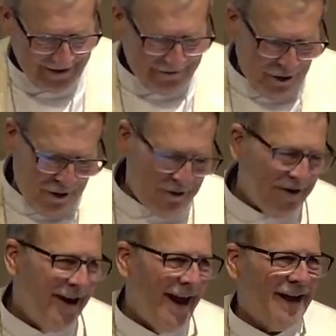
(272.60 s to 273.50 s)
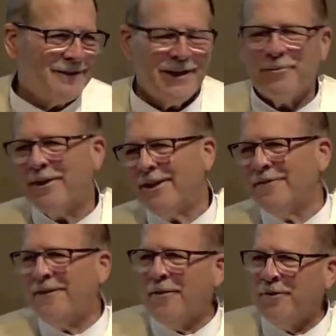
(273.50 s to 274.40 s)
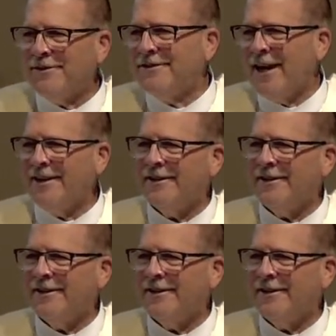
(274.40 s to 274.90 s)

No, actually we lived on one side